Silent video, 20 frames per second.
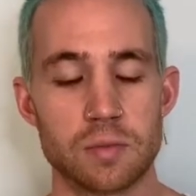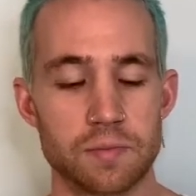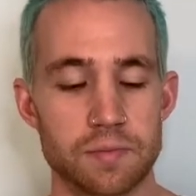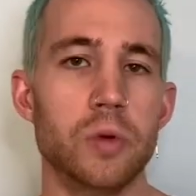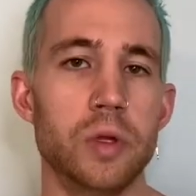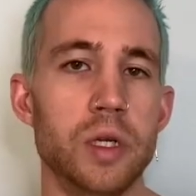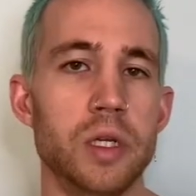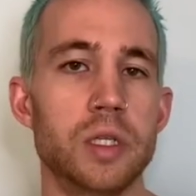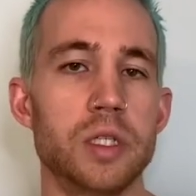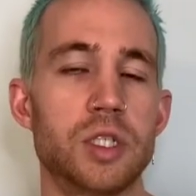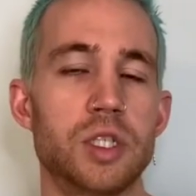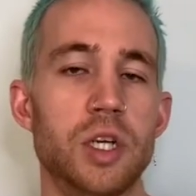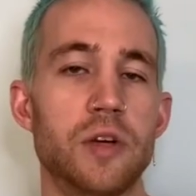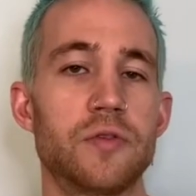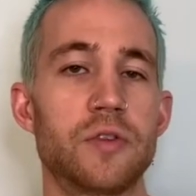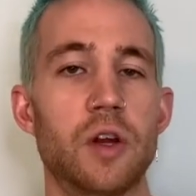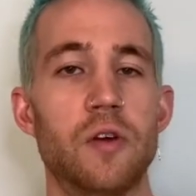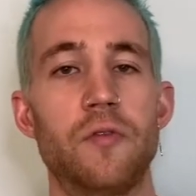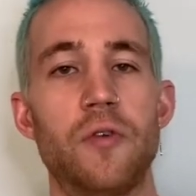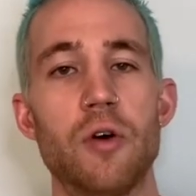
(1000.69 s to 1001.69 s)
We need to
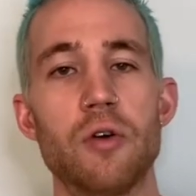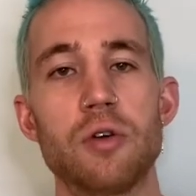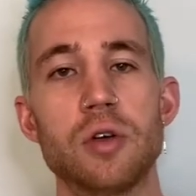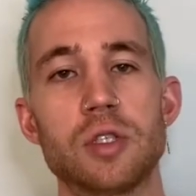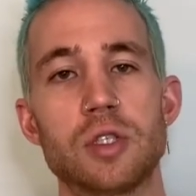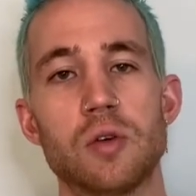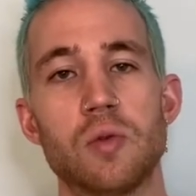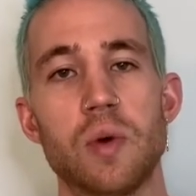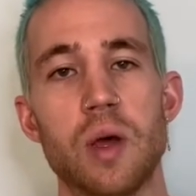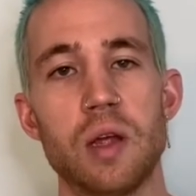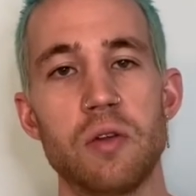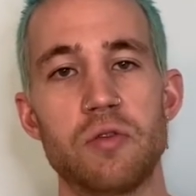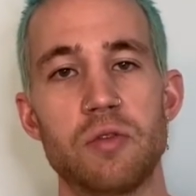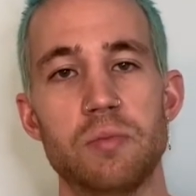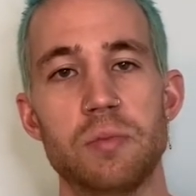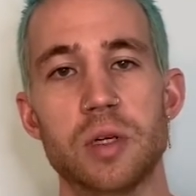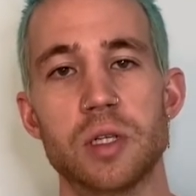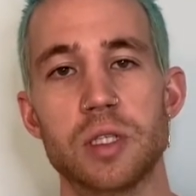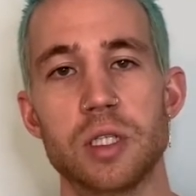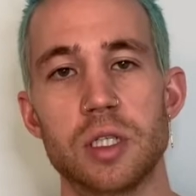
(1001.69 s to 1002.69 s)
shift our focus away from
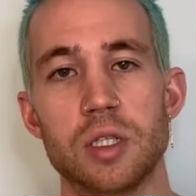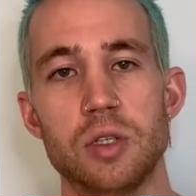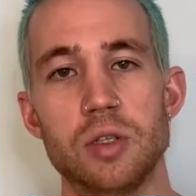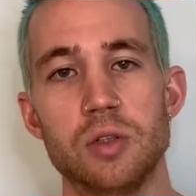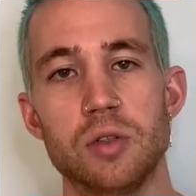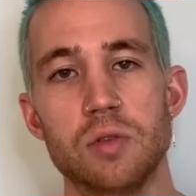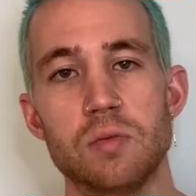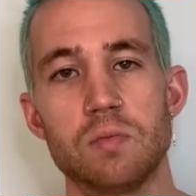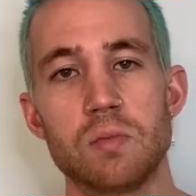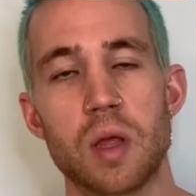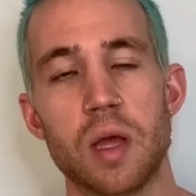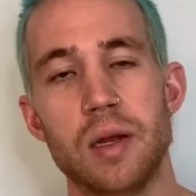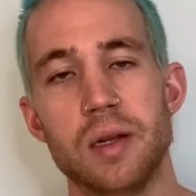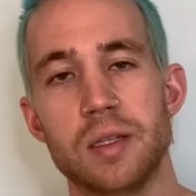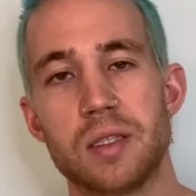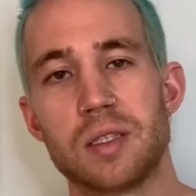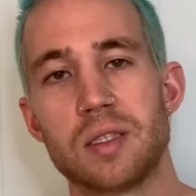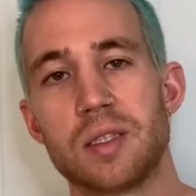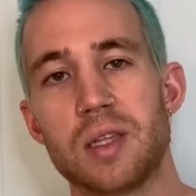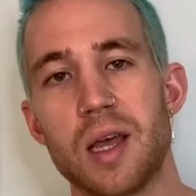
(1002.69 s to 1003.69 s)
building new and
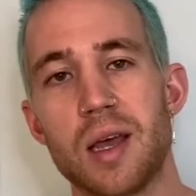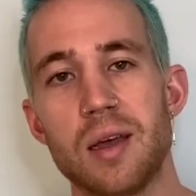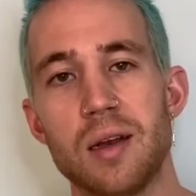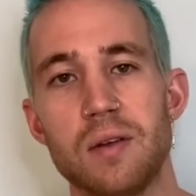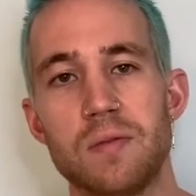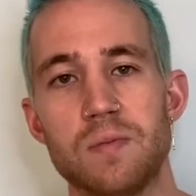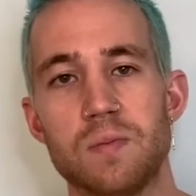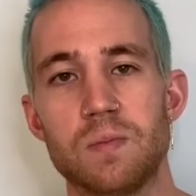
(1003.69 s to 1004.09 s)
instead